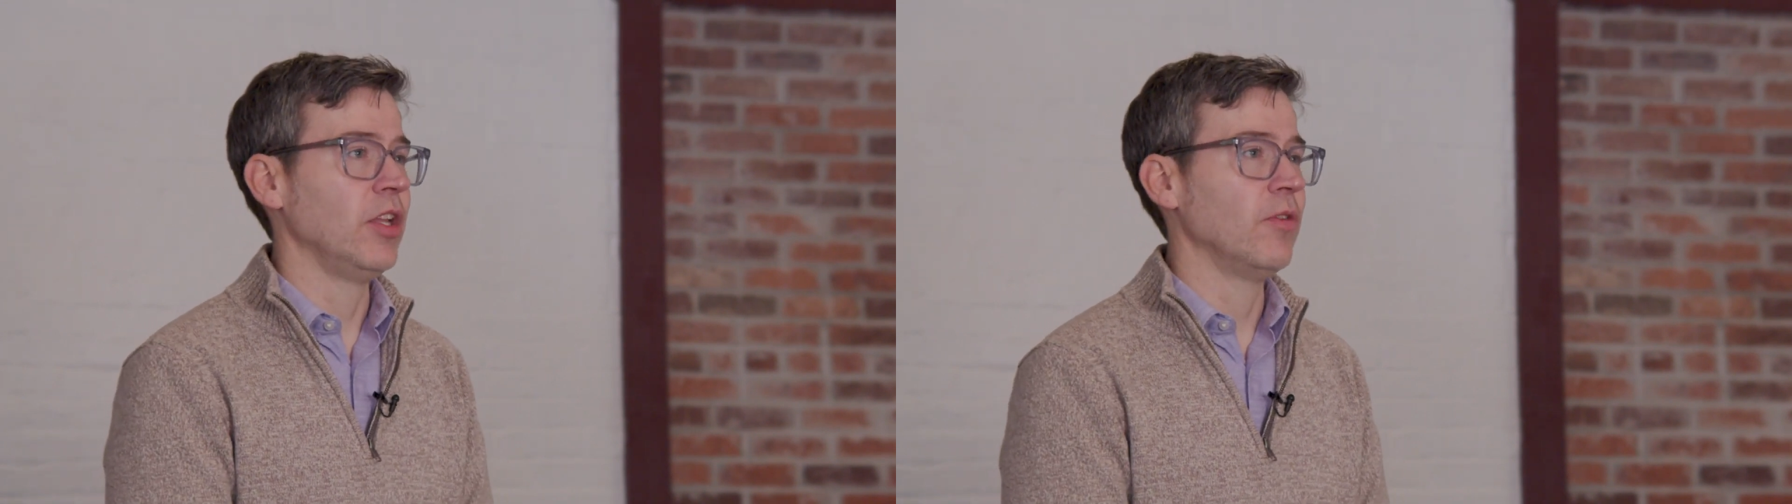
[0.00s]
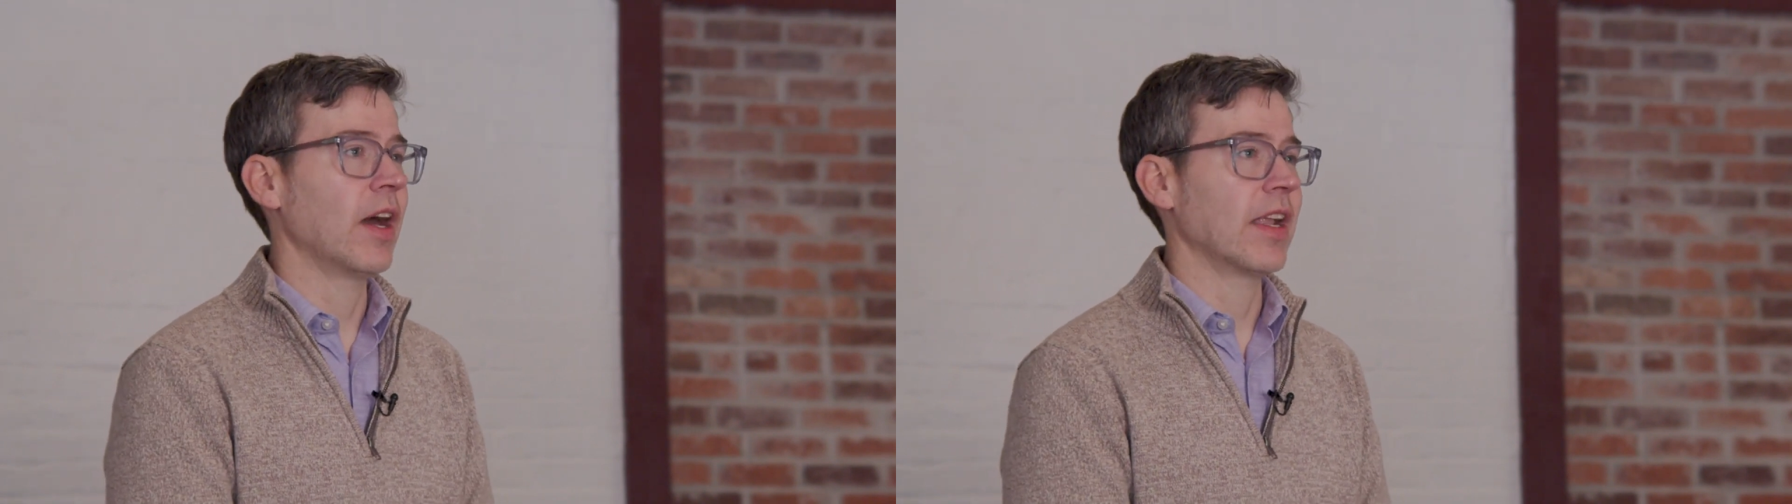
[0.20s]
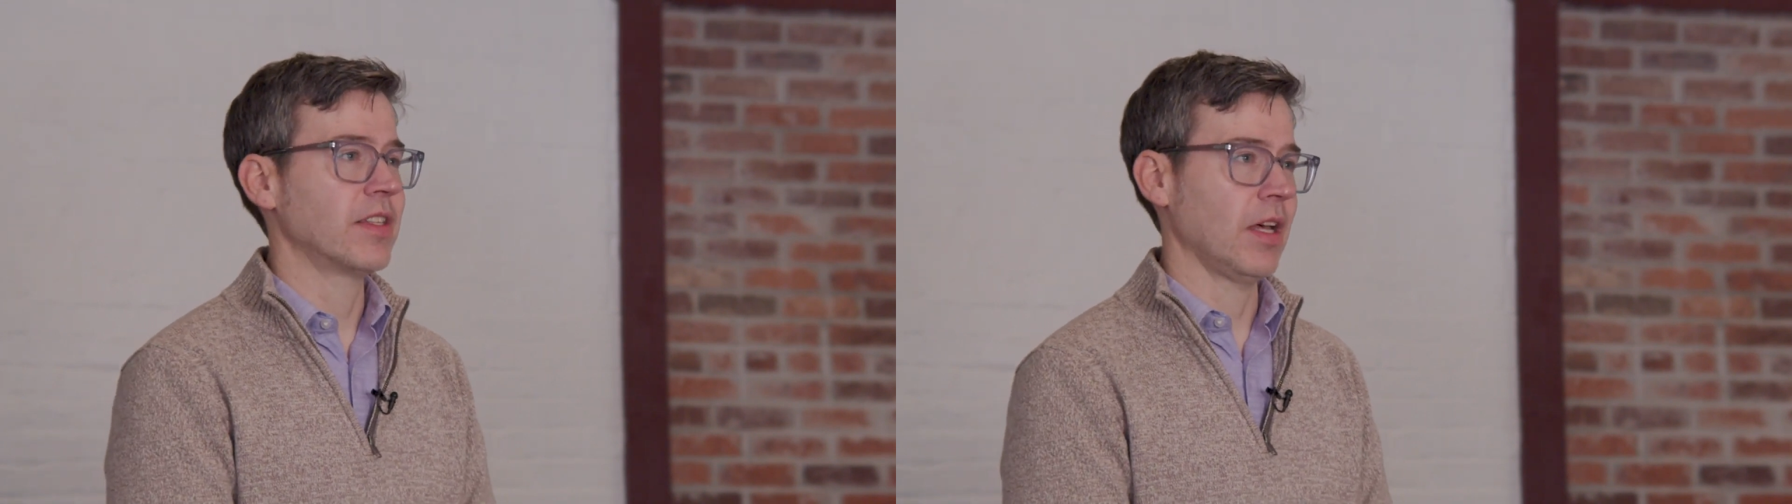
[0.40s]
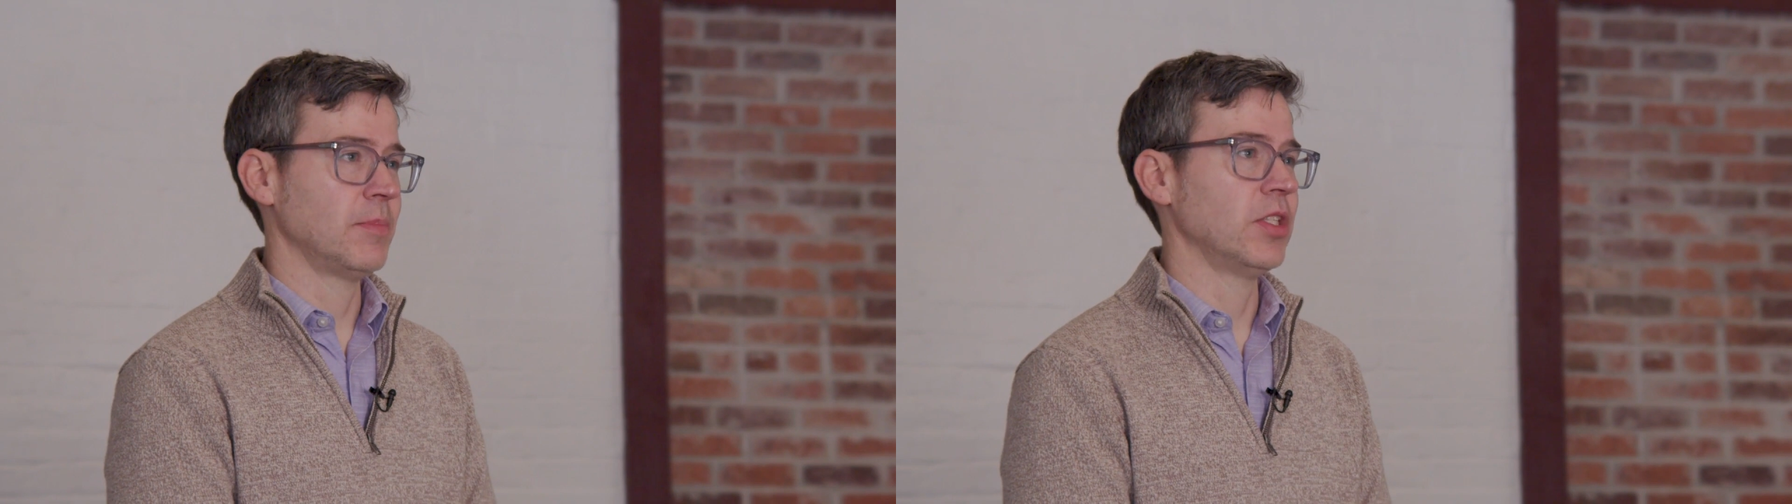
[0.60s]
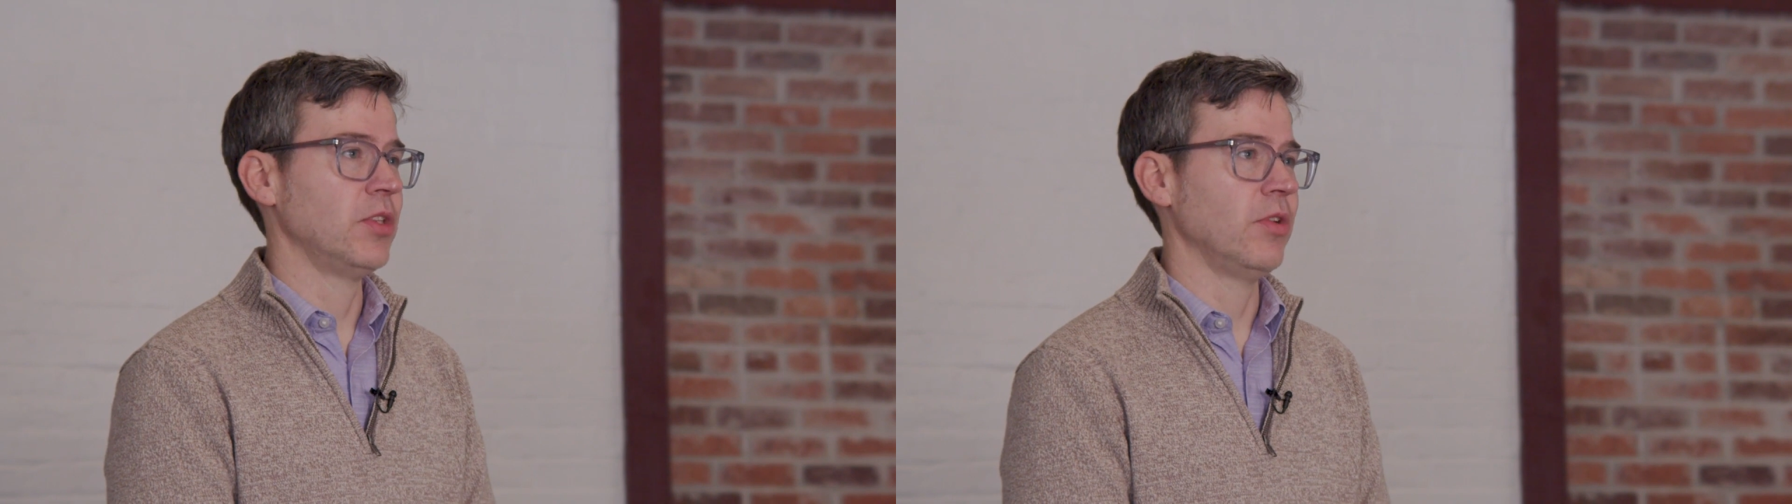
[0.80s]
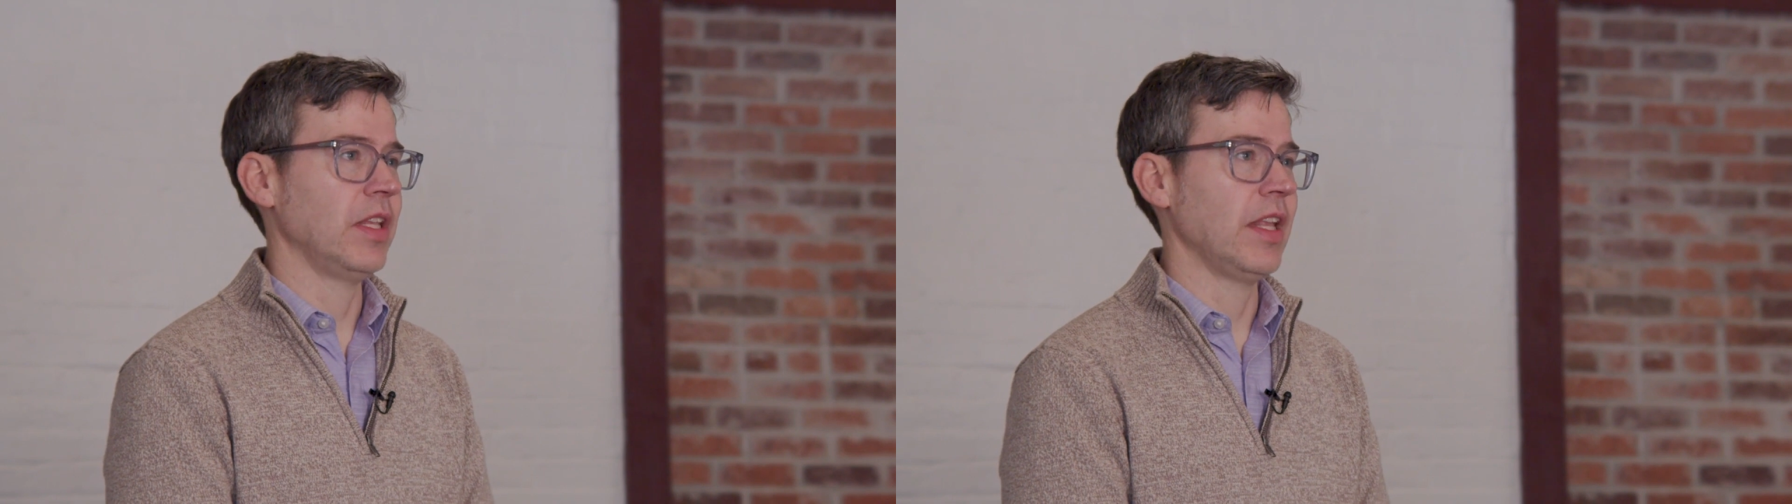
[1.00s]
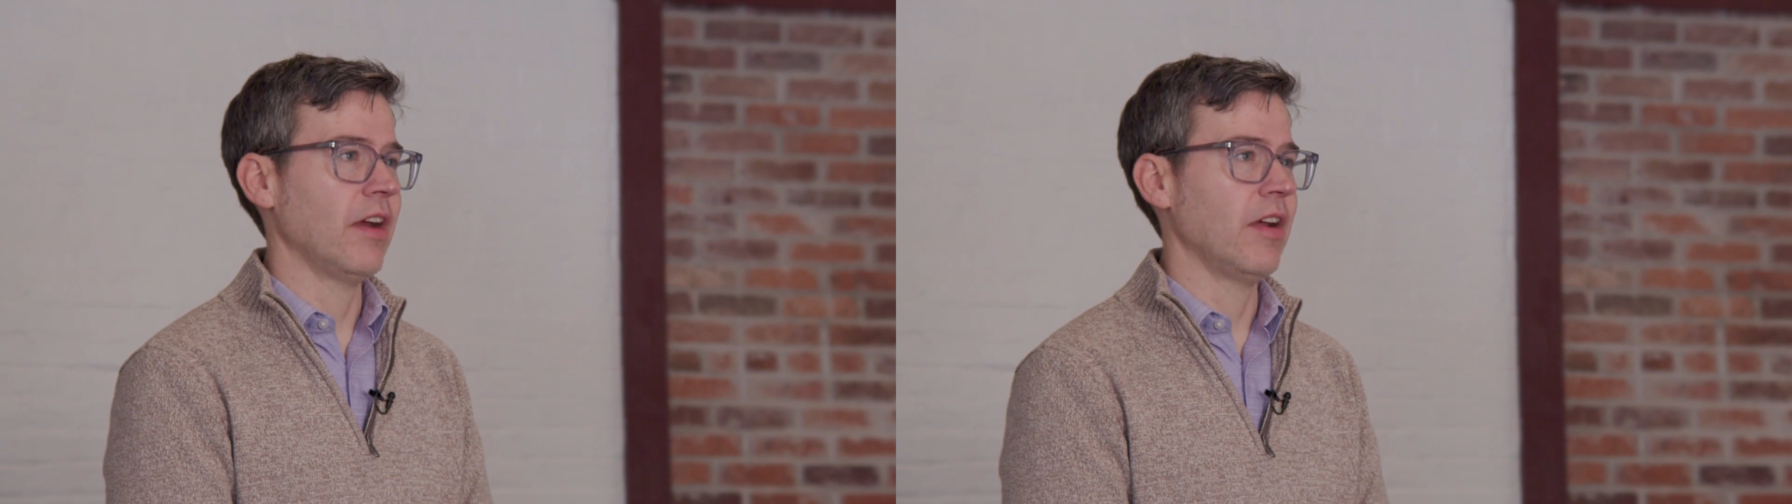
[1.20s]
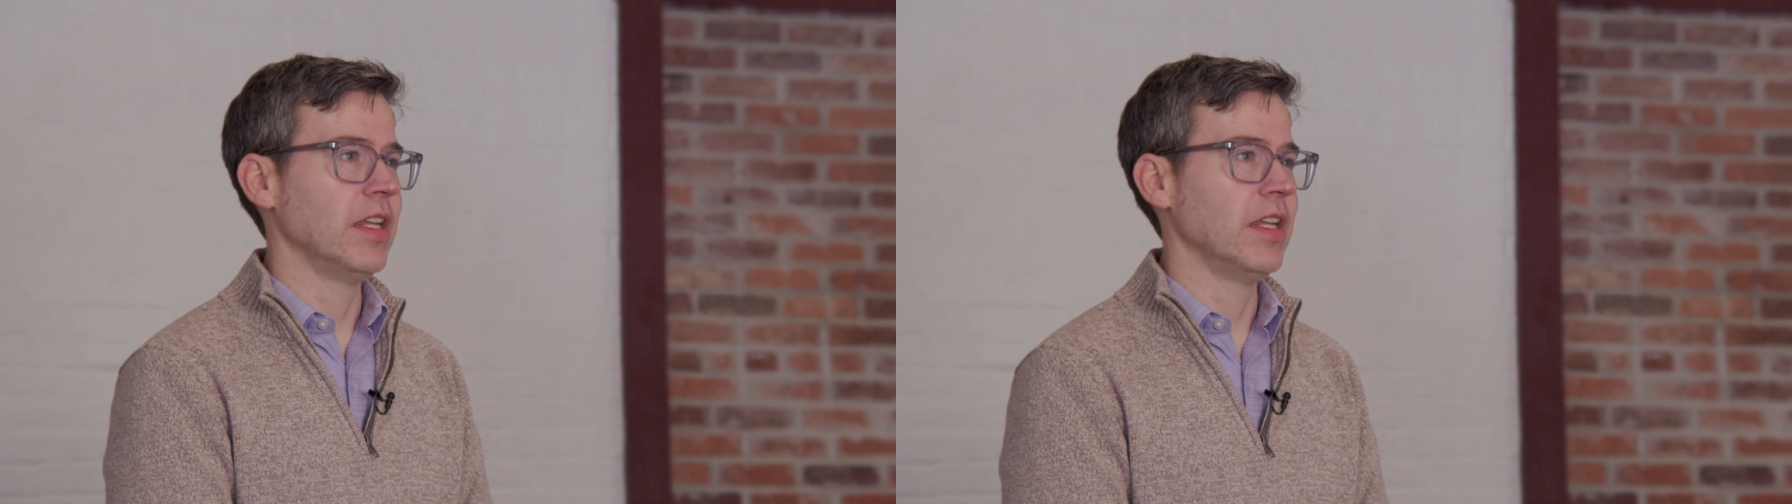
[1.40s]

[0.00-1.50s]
and you've got a substitute in there.